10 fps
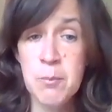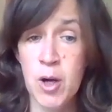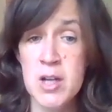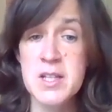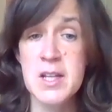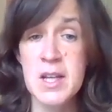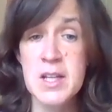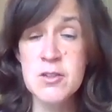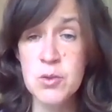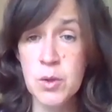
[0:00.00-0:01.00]
pricing
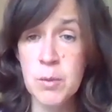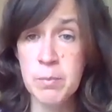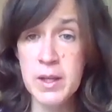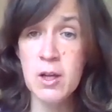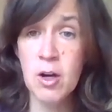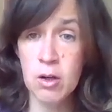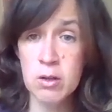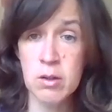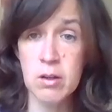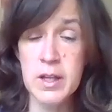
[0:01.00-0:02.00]
is your big hurdle